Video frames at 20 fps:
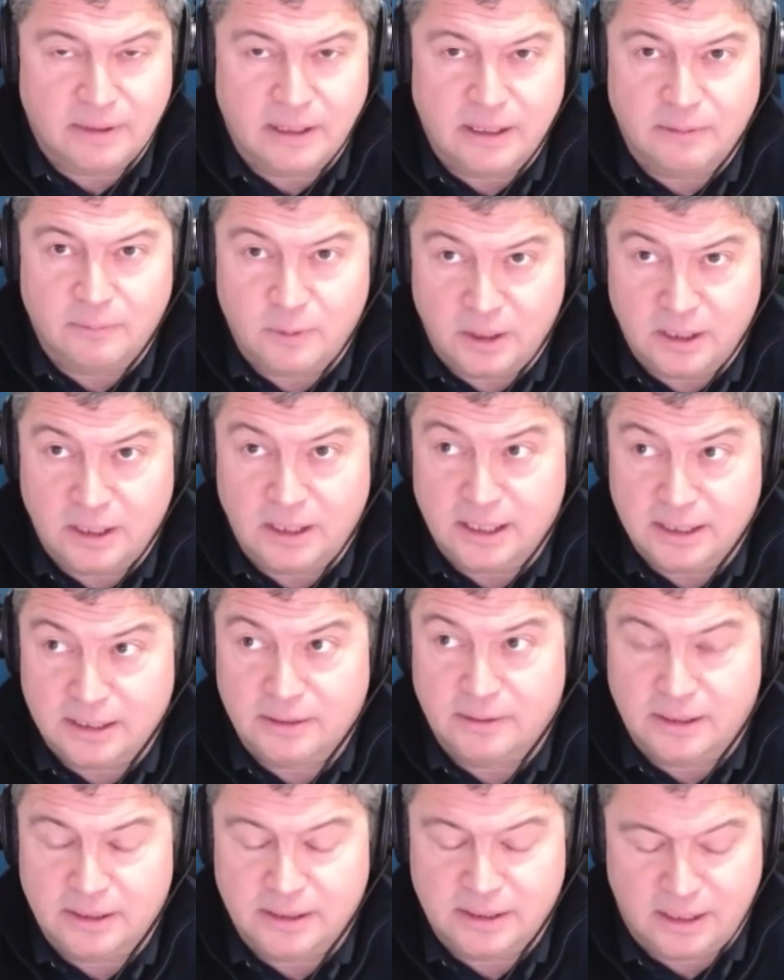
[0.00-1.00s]
what I'd like
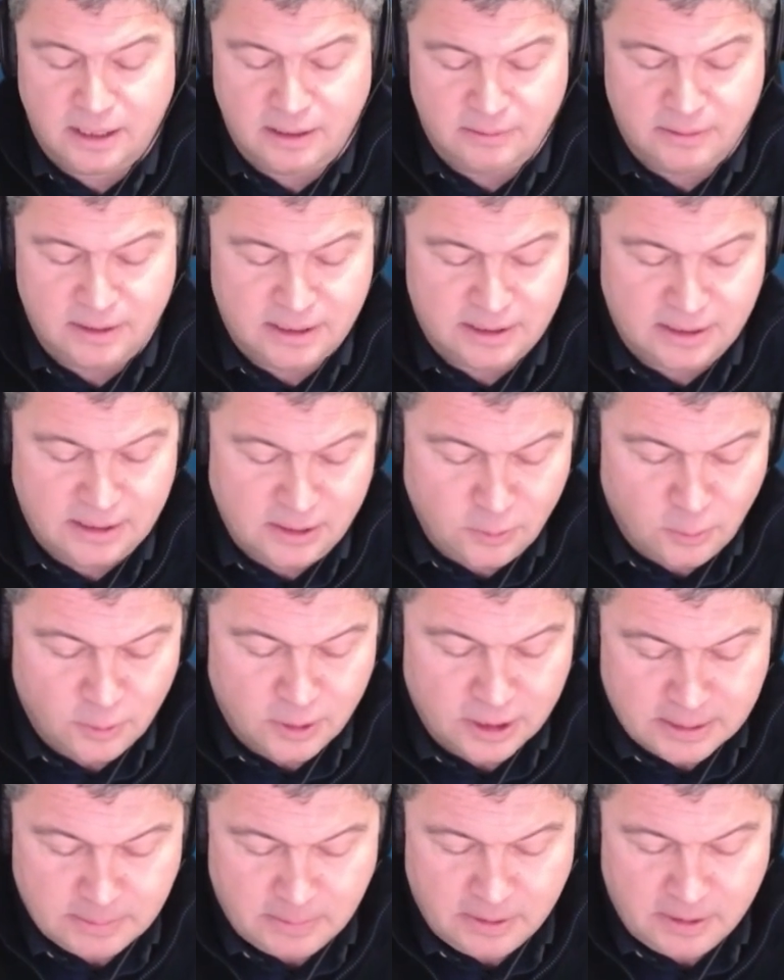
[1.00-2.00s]
to ask you is, in
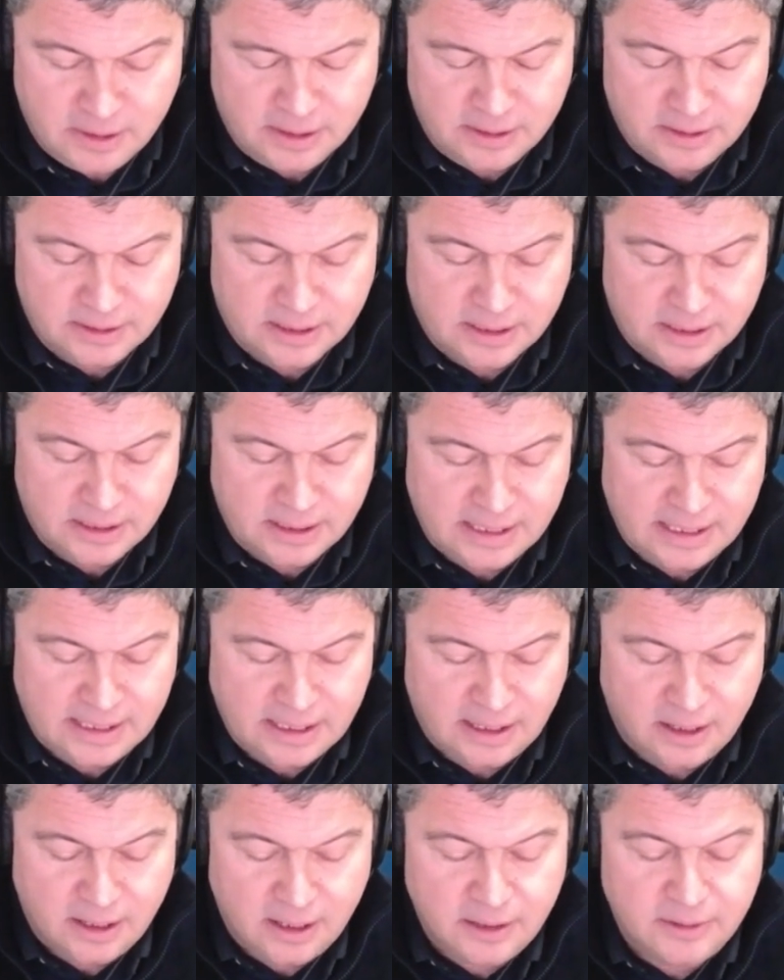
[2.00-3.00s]
your experience,
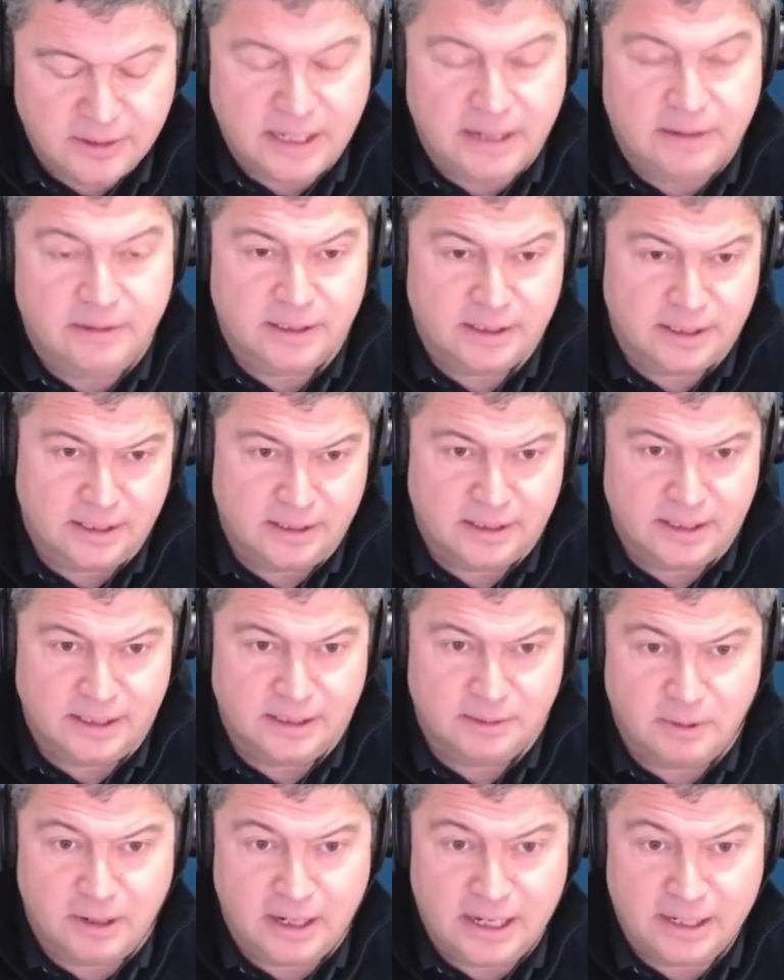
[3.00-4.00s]
are there
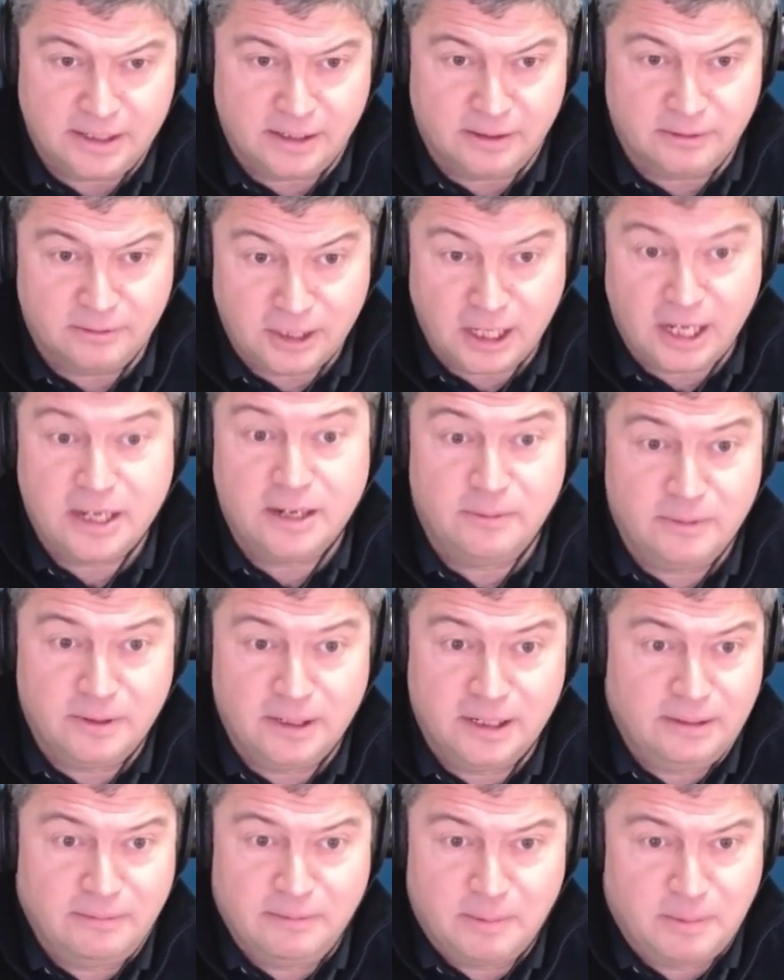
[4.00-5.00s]
instances where Agile
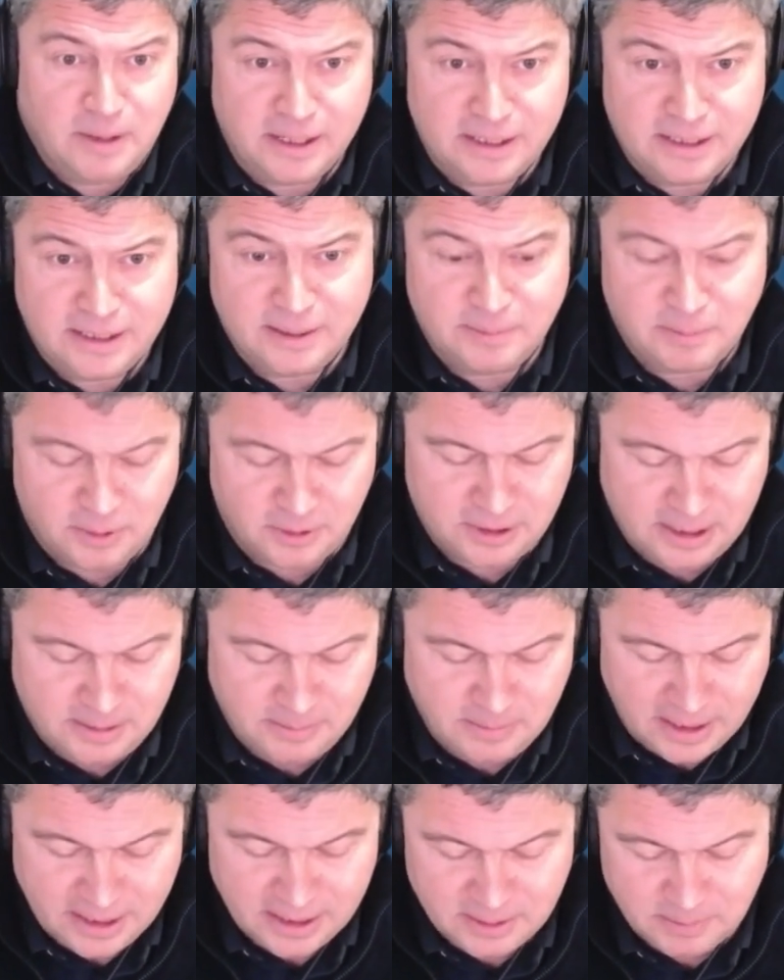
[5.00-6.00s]
genuinely replaces project
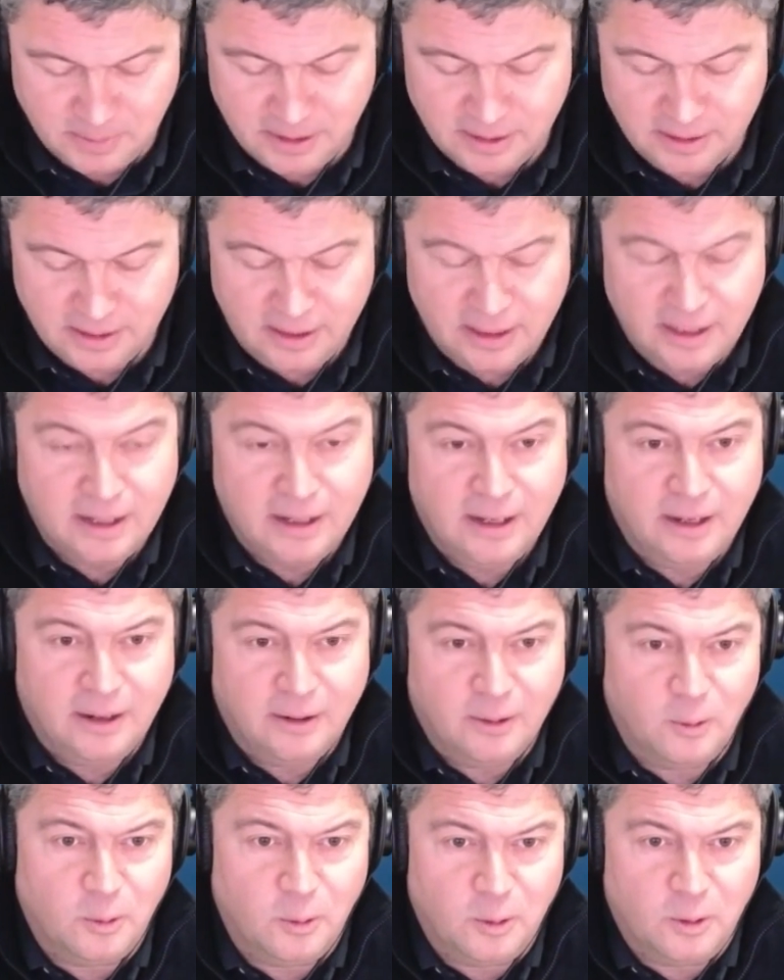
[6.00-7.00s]
management
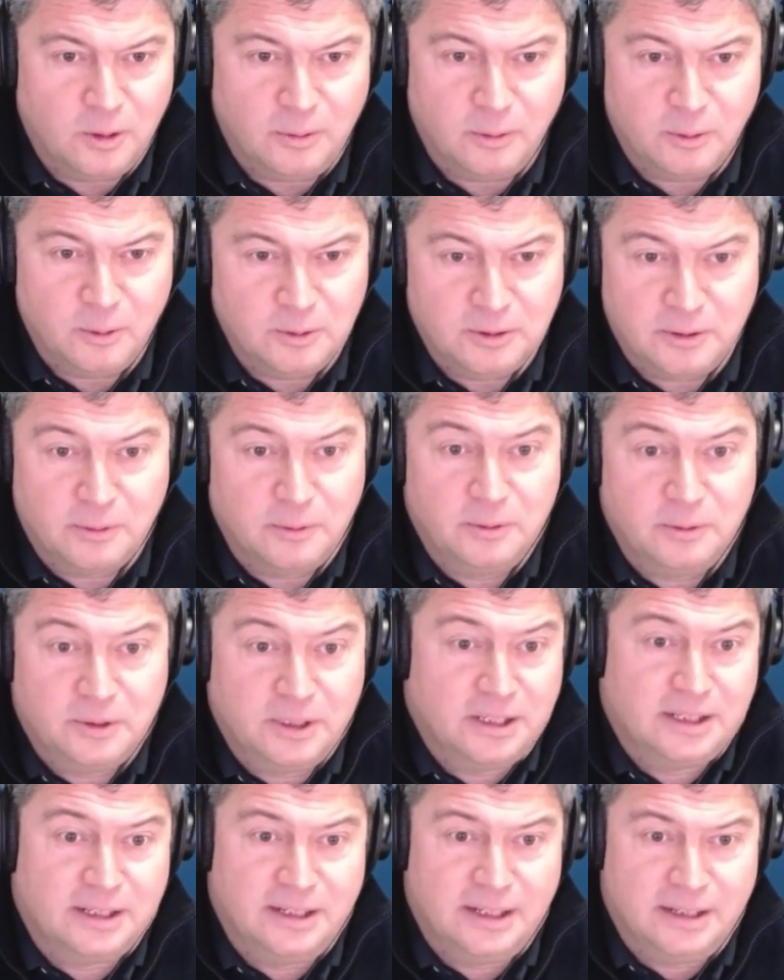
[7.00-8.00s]
or
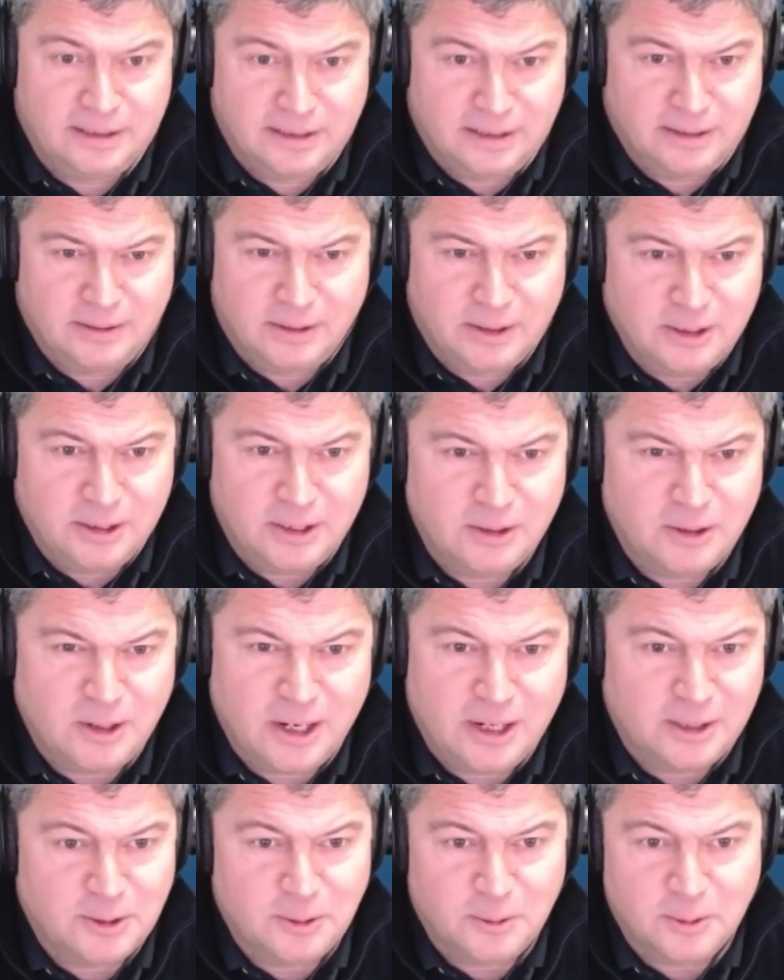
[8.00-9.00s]
doesn't it? So could you
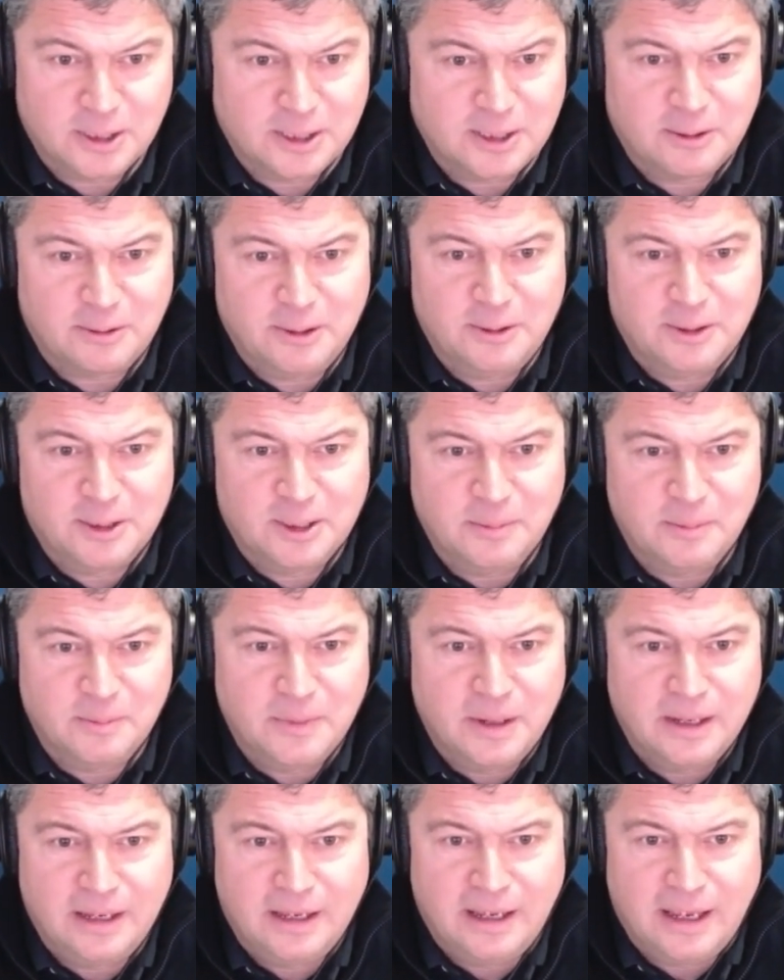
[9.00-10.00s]
kind of talk us through some
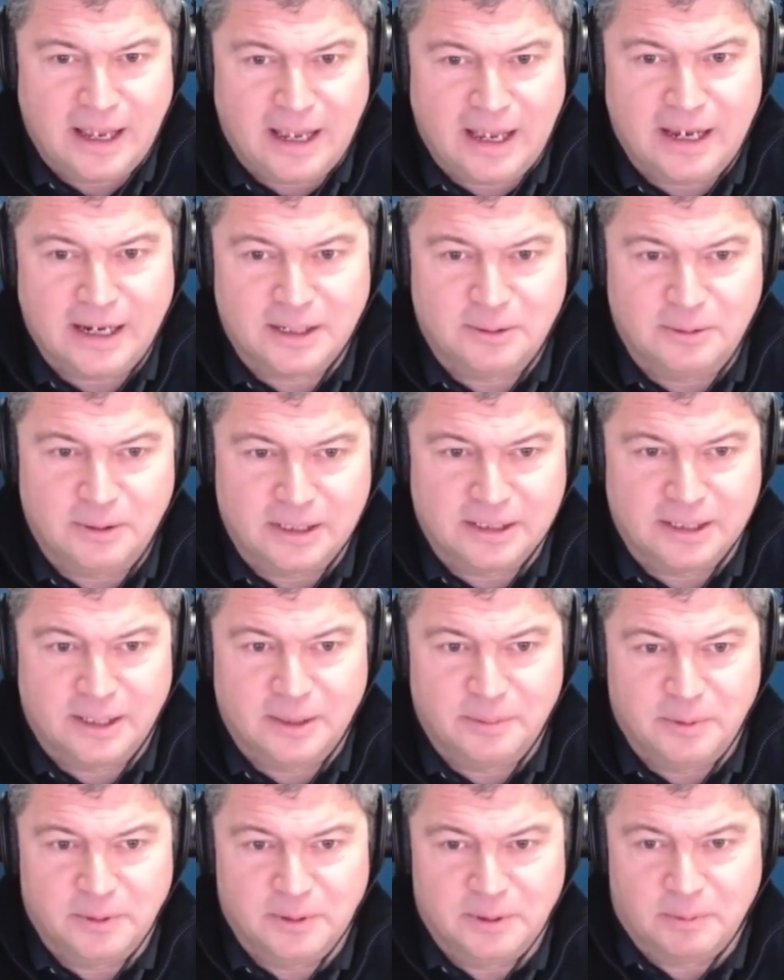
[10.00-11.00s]
actual
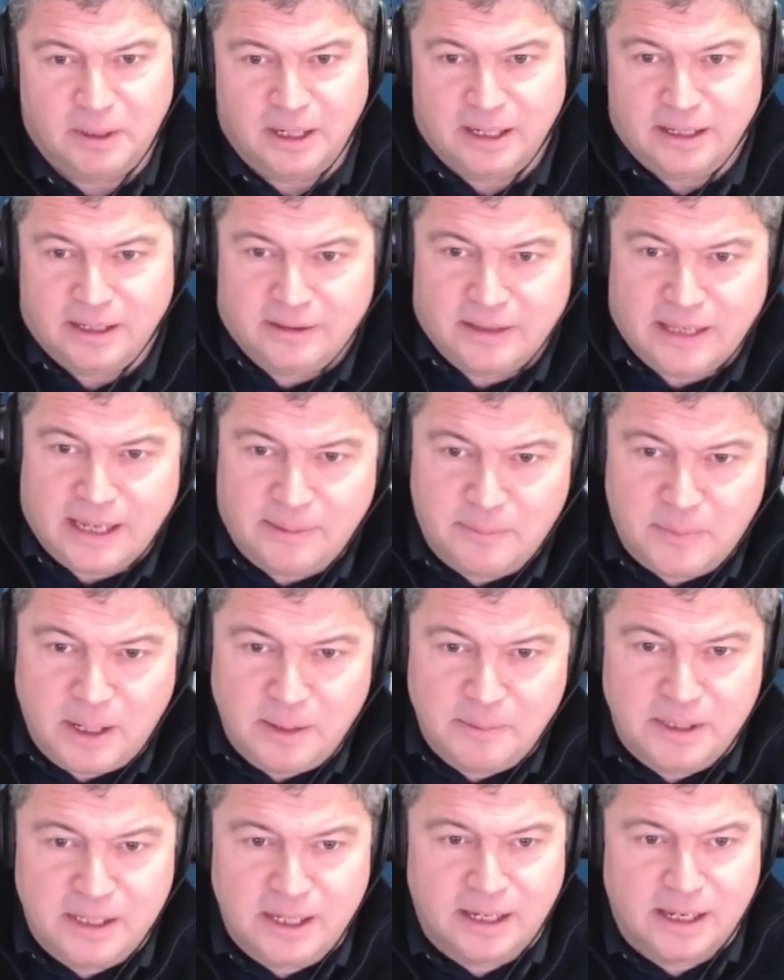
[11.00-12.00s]
examples where that
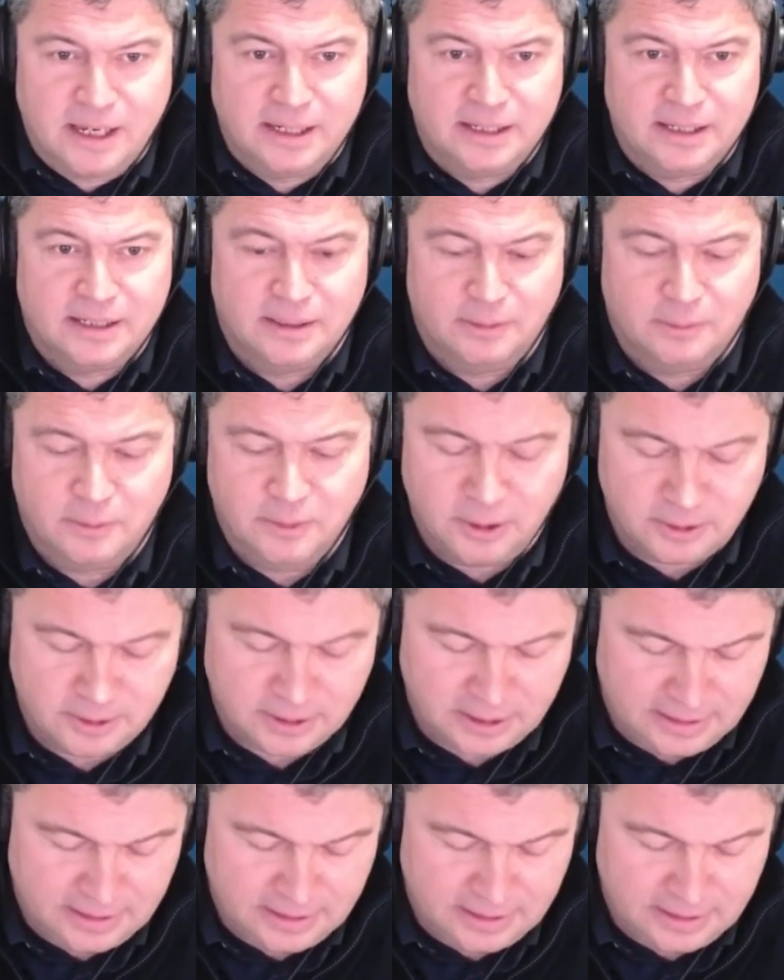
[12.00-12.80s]
might be the case or not?